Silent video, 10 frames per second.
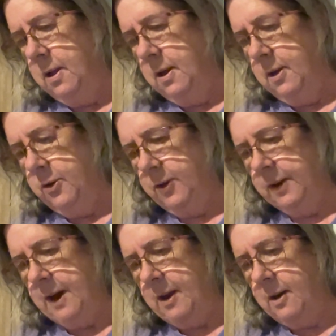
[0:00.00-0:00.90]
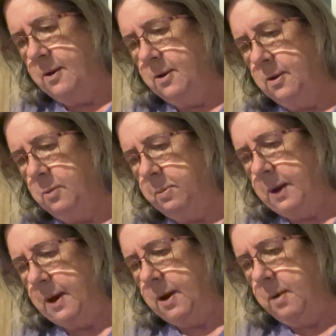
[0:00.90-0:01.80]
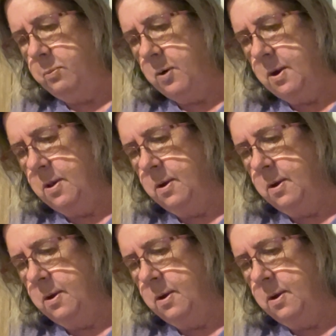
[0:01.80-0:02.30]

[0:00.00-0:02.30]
She's got on her little plaid apron.